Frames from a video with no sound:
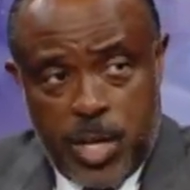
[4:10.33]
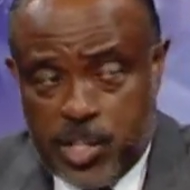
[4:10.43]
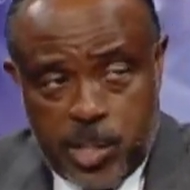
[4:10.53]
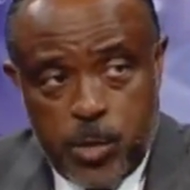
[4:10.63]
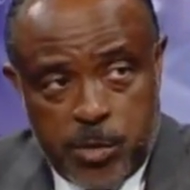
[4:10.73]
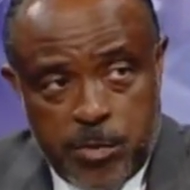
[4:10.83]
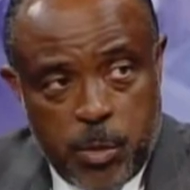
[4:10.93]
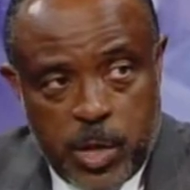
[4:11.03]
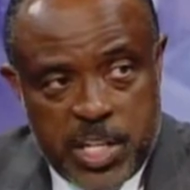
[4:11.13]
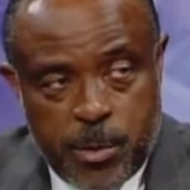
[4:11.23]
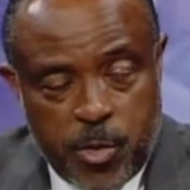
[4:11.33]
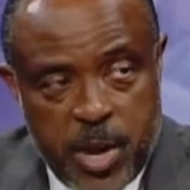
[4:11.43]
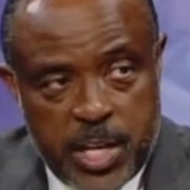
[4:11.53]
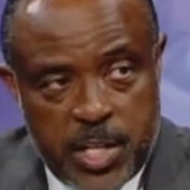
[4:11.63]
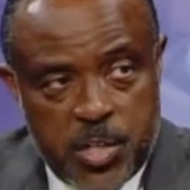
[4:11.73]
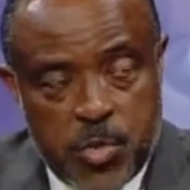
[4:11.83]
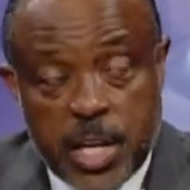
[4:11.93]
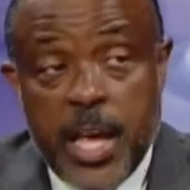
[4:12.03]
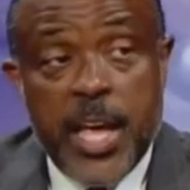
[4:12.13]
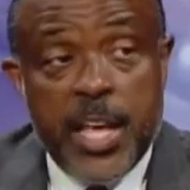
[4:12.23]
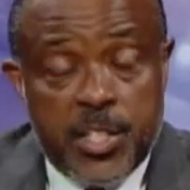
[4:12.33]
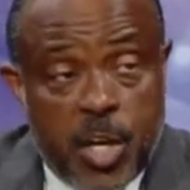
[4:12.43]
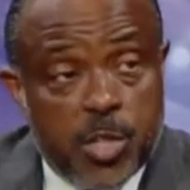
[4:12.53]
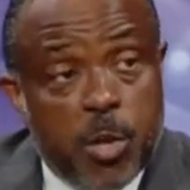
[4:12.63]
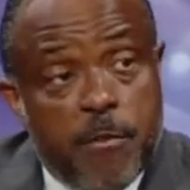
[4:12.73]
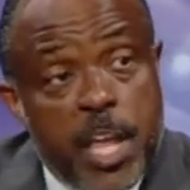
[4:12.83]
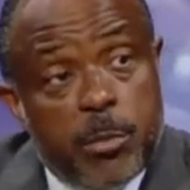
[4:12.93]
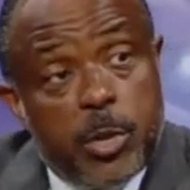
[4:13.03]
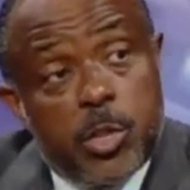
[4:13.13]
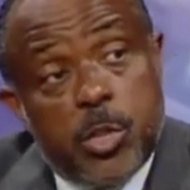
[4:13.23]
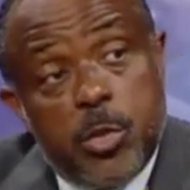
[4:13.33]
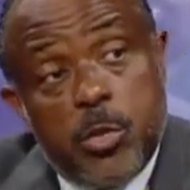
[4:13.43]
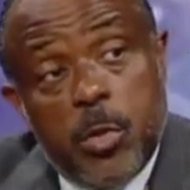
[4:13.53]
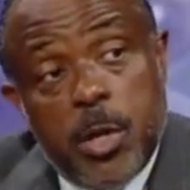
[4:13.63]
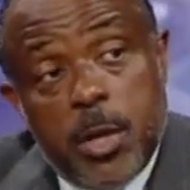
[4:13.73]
exclusively to one Democratic district. It's also available to